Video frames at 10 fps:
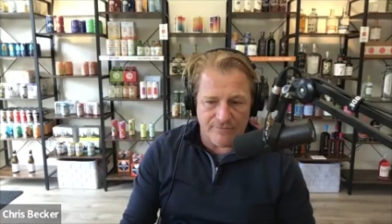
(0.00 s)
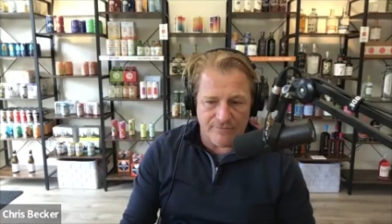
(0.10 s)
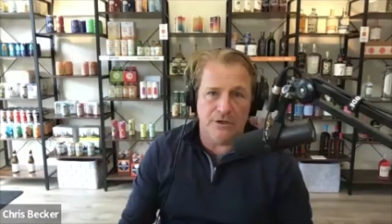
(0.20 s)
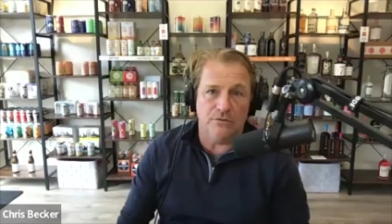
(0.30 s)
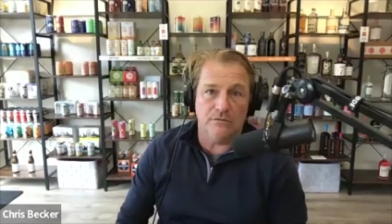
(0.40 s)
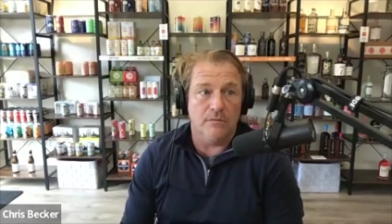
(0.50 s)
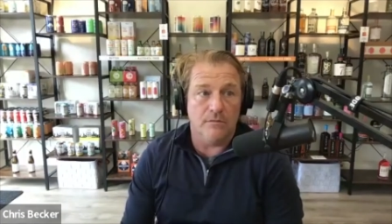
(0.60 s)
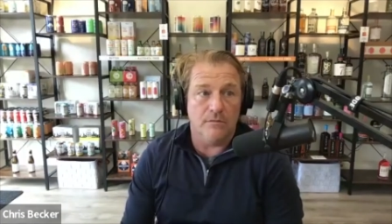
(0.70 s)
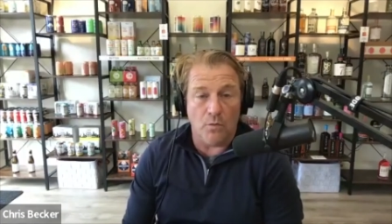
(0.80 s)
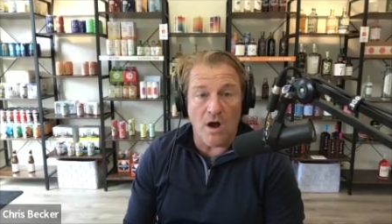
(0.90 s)
you know,
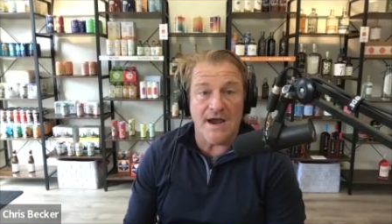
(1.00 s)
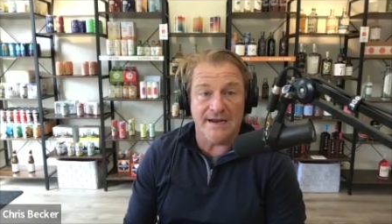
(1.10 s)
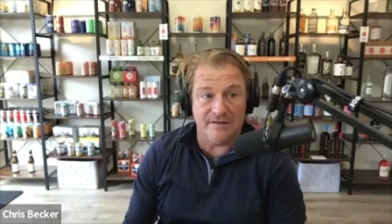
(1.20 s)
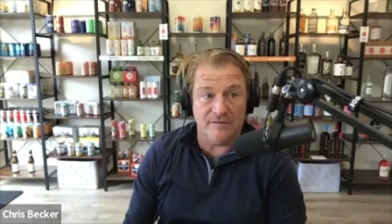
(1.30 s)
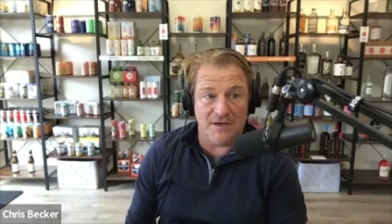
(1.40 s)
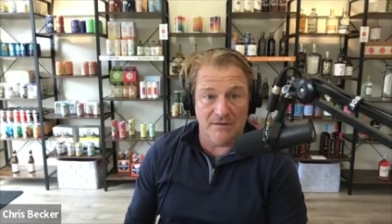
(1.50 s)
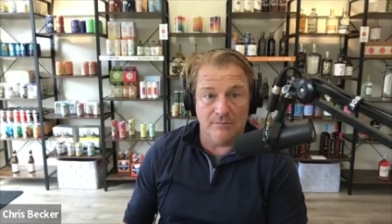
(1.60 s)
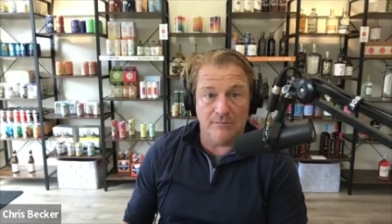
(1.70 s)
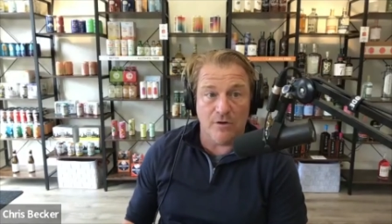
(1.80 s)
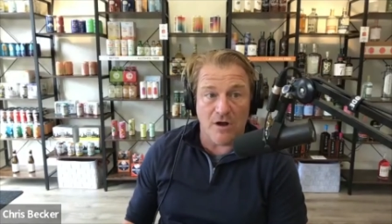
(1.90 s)
wine that's been
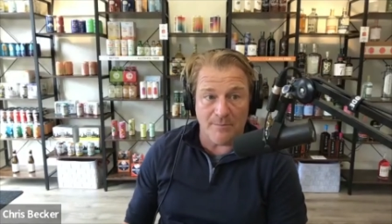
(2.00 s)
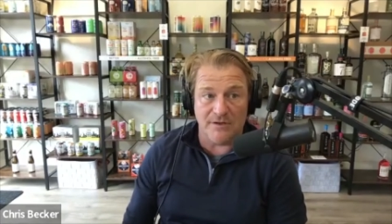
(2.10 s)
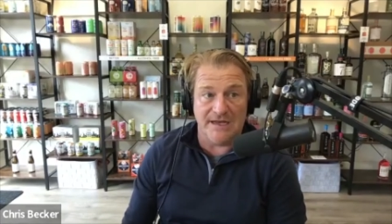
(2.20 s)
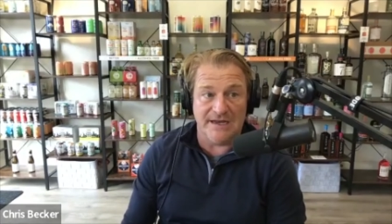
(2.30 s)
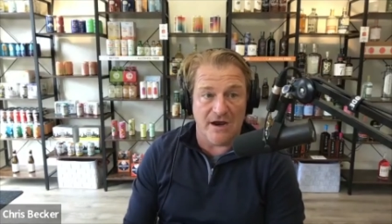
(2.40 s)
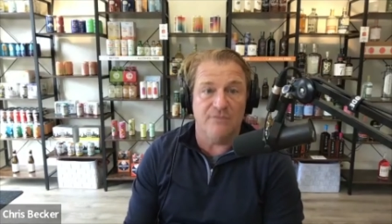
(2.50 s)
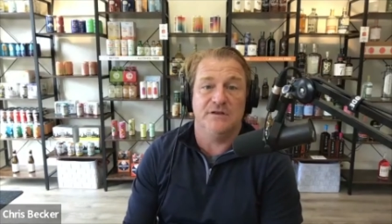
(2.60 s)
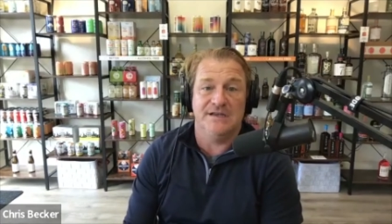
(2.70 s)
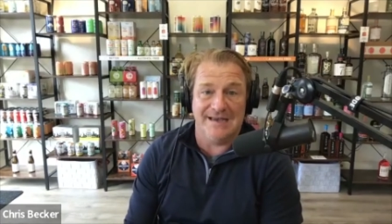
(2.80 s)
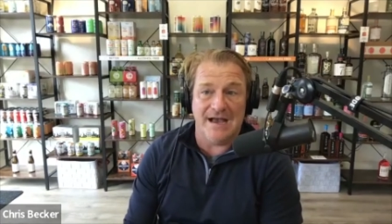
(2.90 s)
properly and
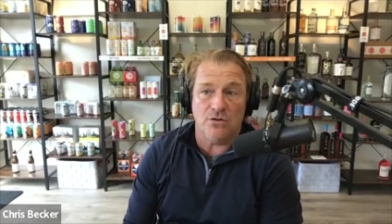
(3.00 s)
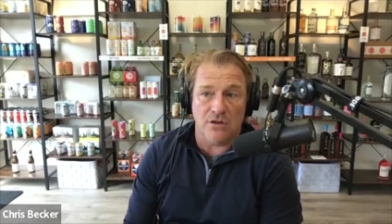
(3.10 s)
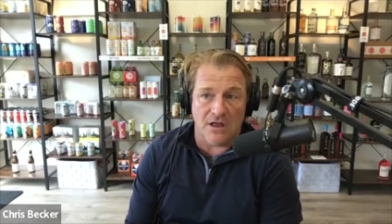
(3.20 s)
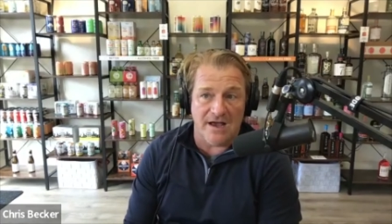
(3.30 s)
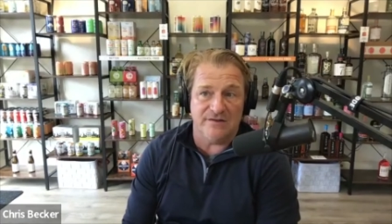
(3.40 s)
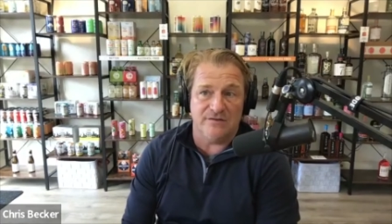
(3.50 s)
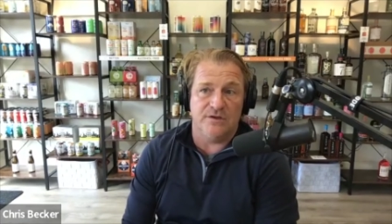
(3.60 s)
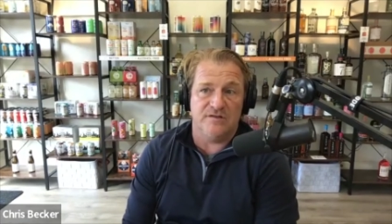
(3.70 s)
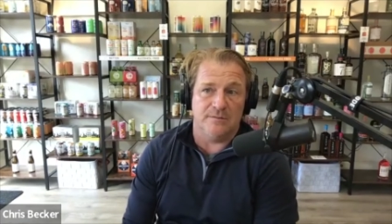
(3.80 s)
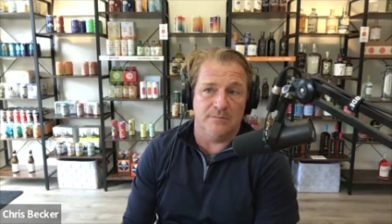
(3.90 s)
carefully dealkalized
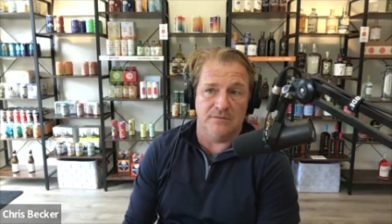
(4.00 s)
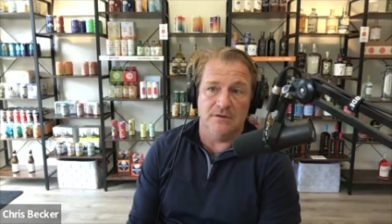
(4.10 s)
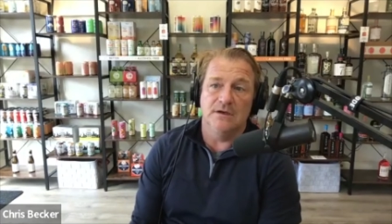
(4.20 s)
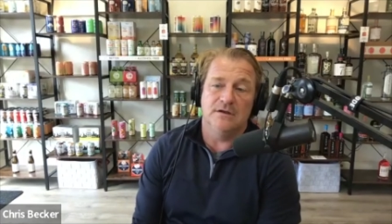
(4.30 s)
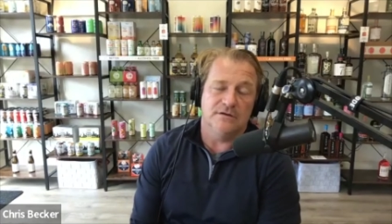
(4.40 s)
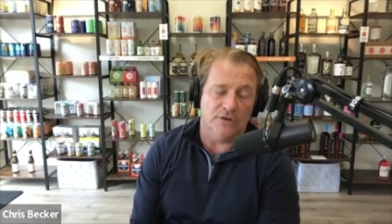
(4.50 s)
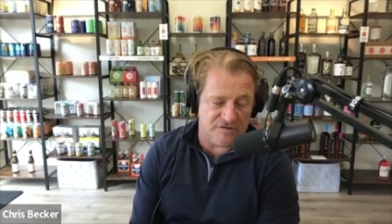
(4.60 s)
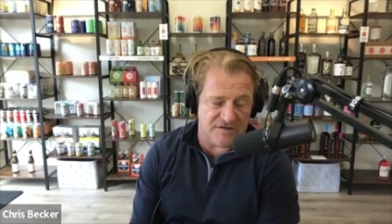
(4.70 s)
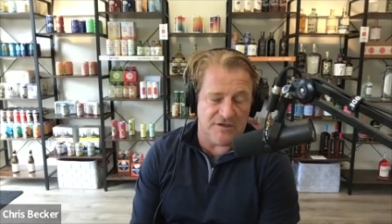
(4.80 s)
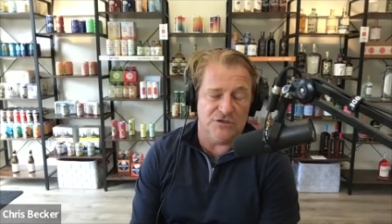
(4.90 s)
with some
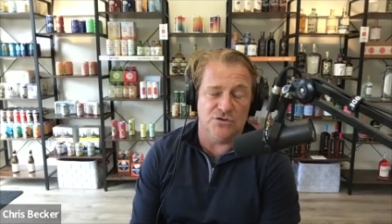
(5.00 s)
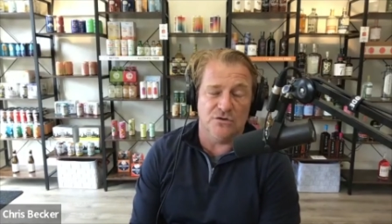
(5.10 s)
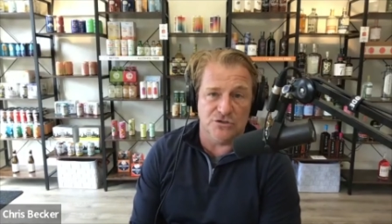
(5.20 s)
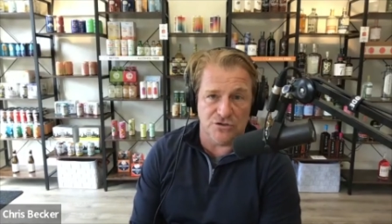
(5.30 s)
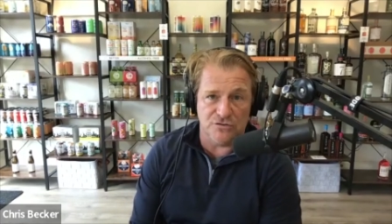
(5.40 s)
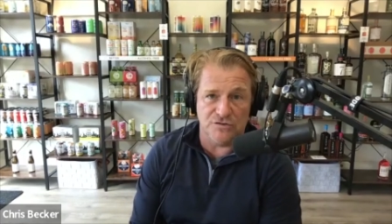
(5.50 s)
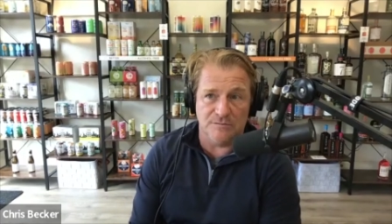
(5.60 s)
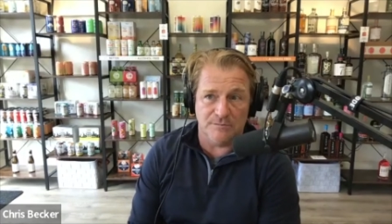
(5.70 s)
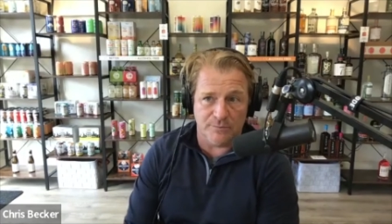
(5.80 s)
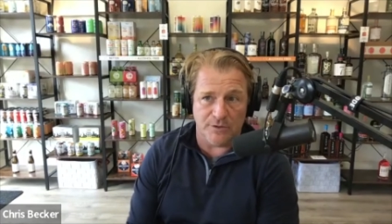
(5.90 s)
dosage or juice
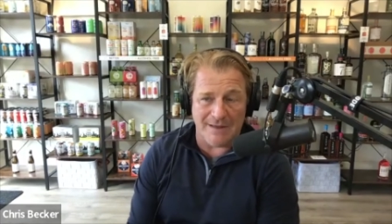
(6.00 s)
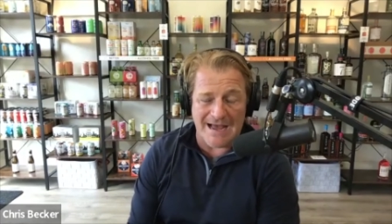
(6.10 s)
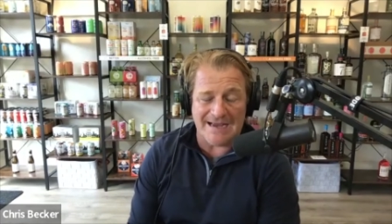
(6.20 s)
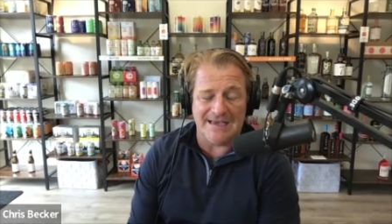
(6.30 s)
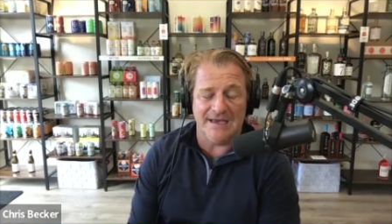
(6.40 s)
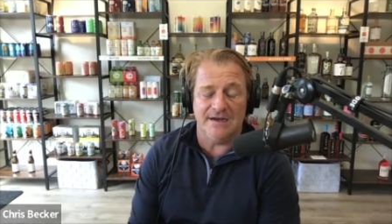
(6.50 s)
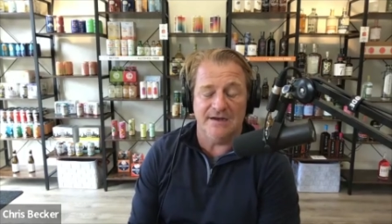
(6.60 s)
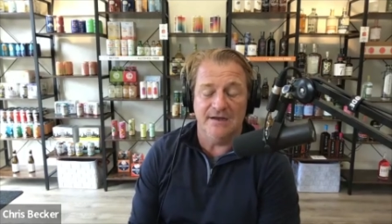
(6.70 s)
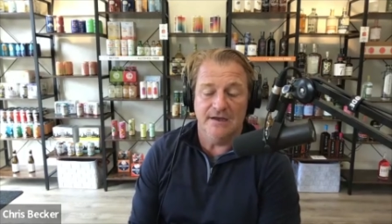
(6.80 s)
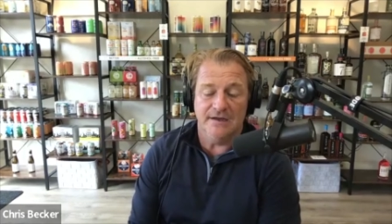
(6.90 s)
put back in
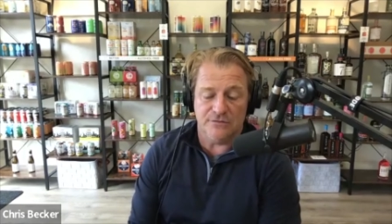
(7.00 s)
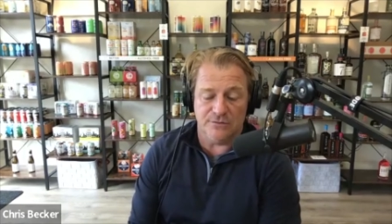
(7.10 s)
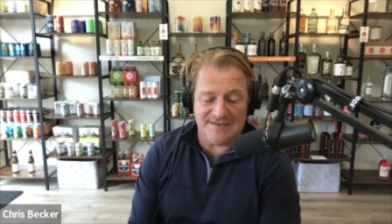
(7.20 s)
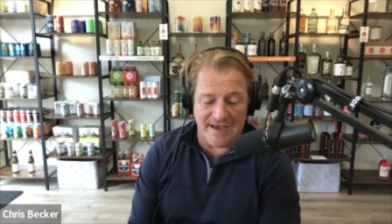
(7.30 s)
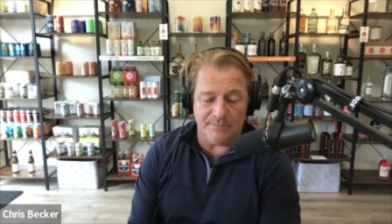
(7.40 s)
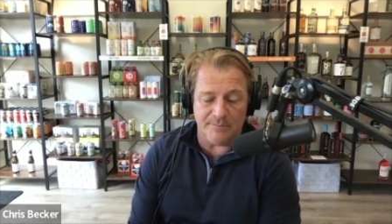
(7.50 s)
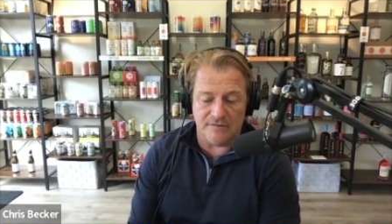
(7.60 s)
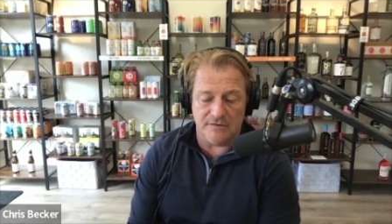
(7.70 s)
to attempt,